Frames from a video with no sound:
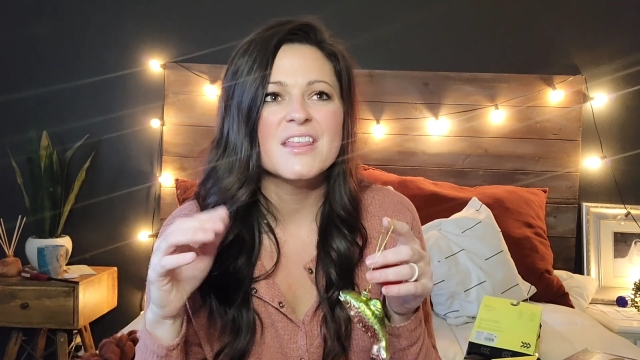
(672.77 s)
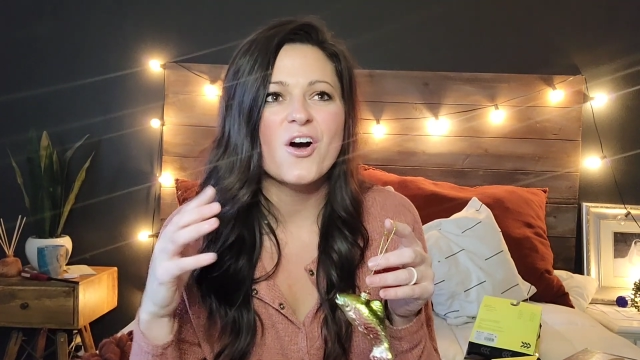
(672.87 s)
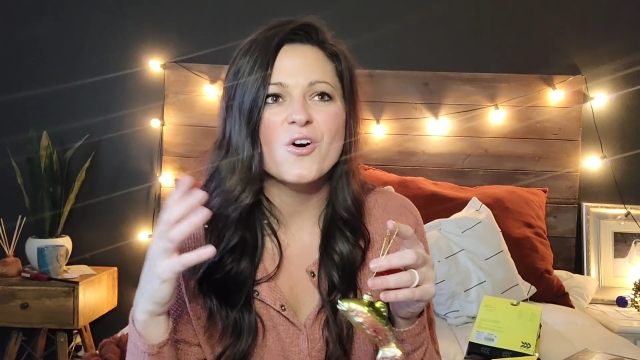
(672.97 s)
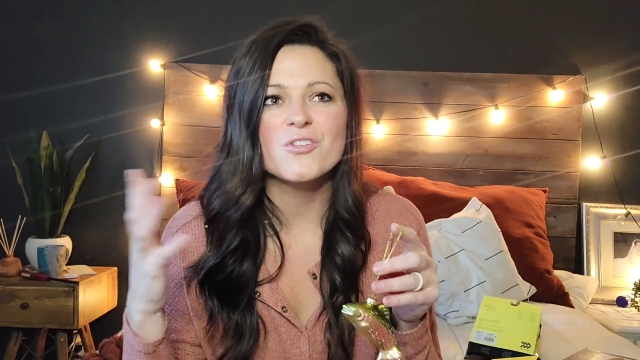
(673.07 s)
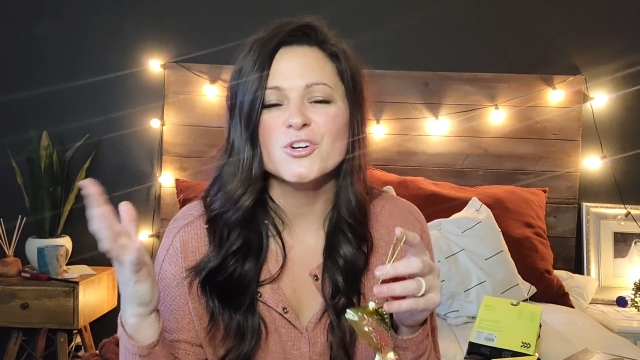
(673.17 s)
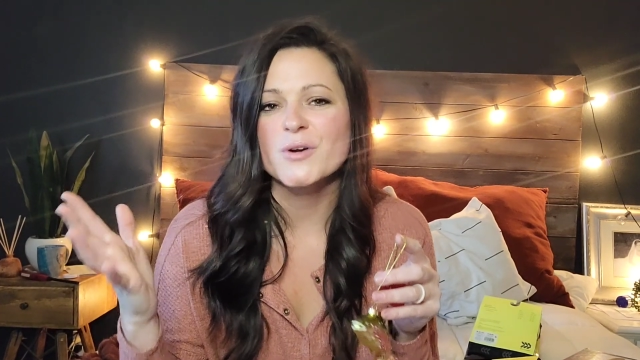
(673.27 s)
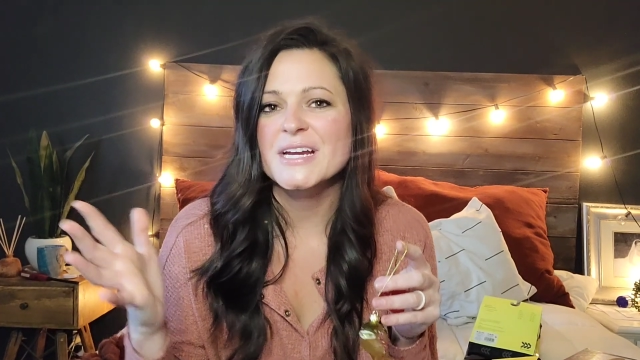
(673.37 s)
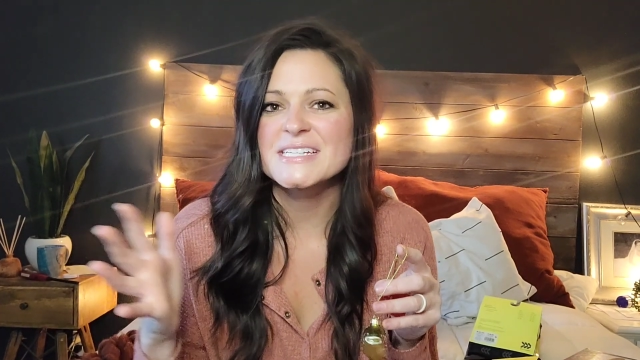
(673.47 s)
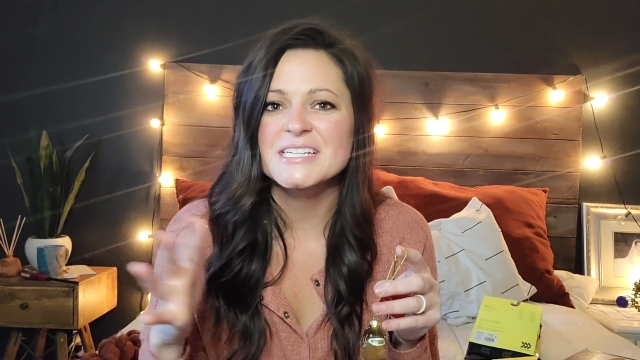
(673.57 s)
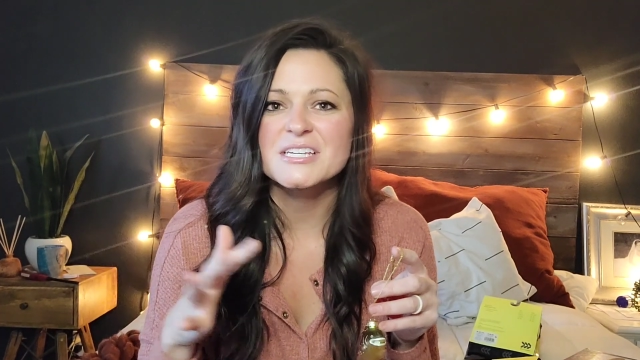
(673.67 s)
all the
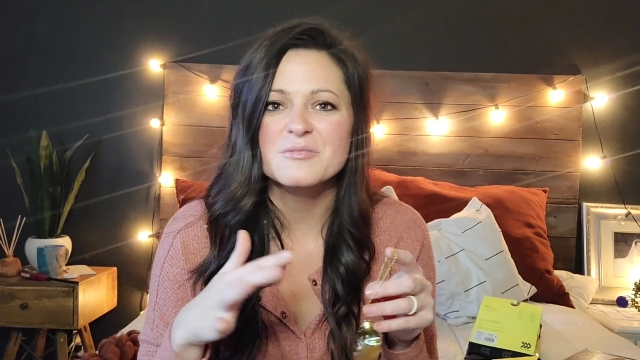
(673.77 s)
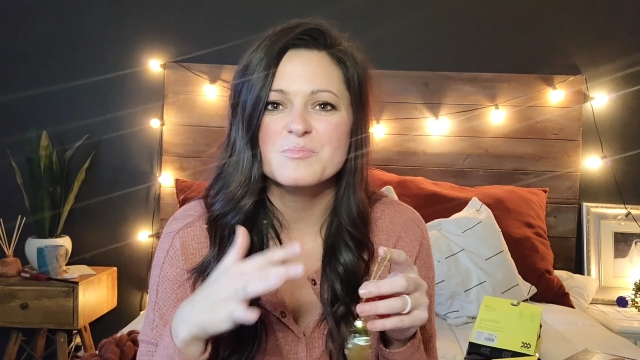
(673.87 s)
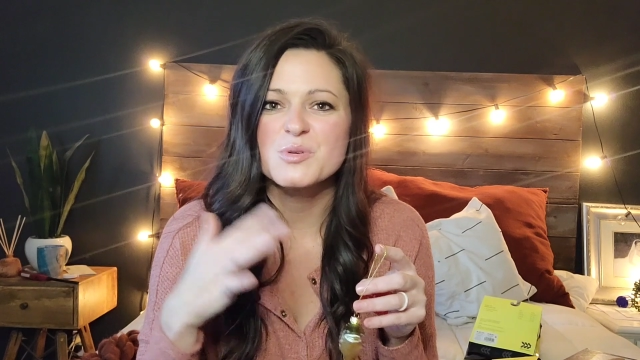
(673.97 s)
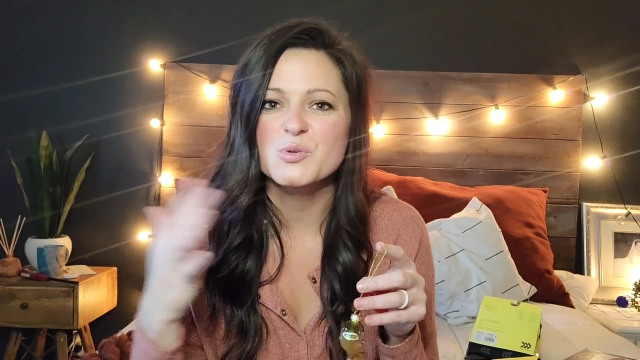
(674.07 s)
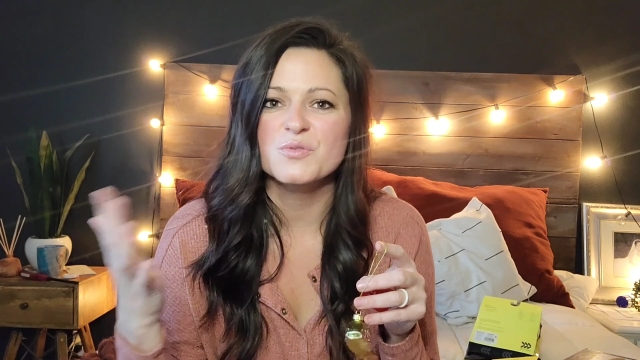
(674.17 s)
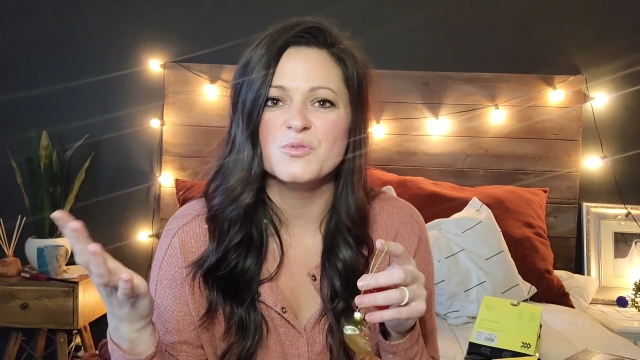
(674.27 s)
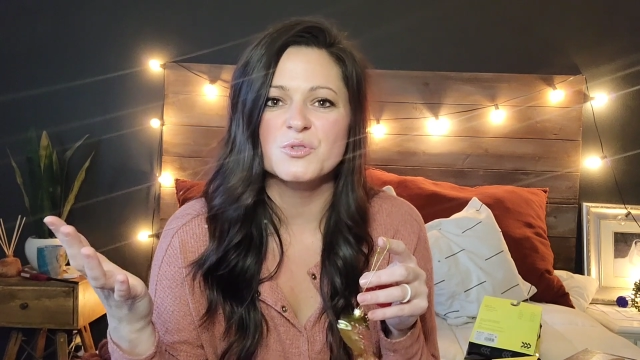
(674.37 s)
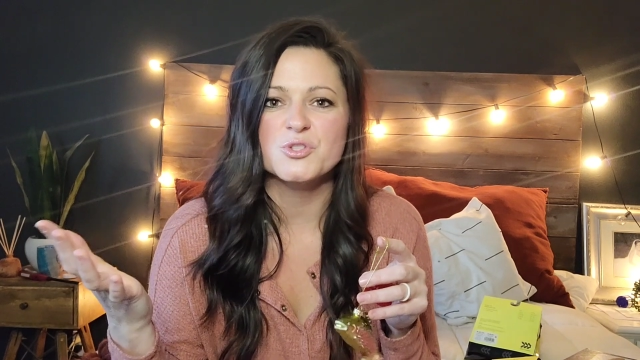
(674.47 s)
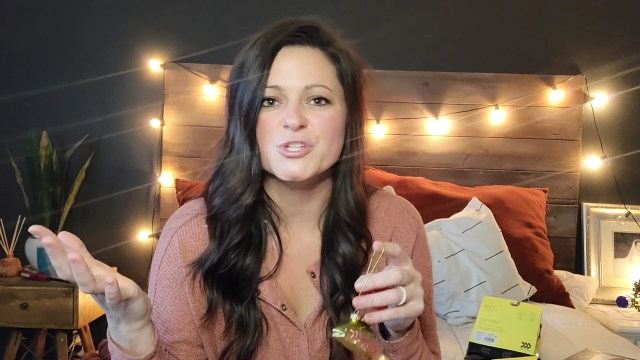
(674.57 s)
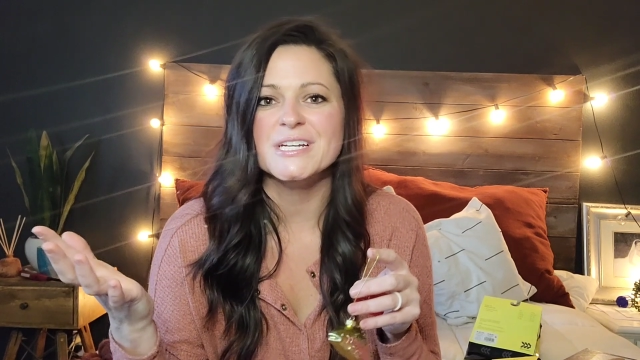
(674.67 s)
crazy, beautiful
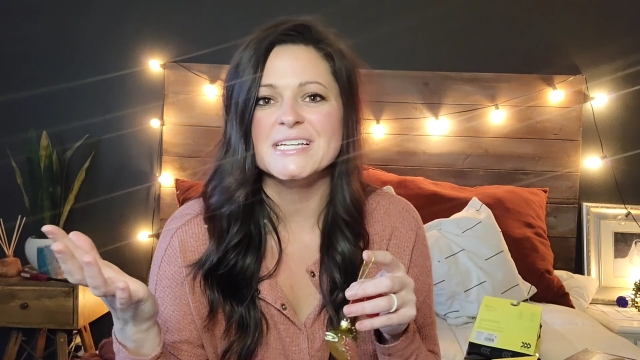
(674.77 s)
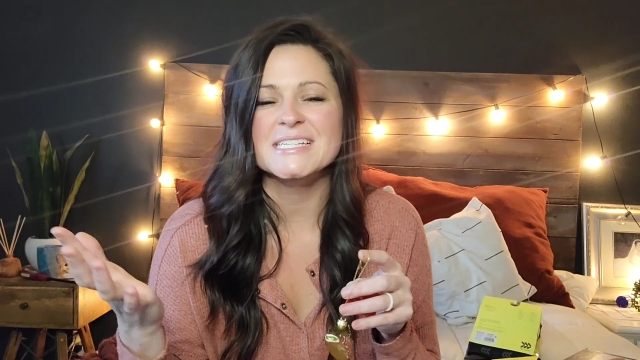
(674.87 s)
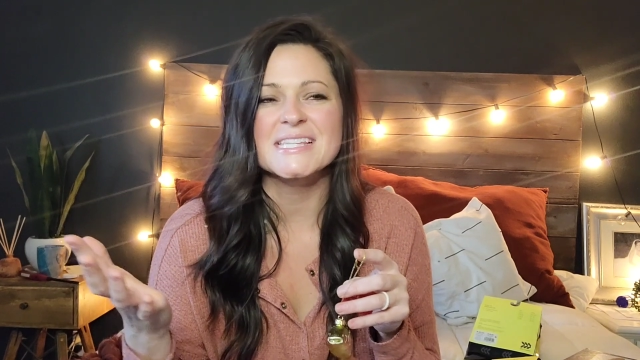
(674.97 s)
trees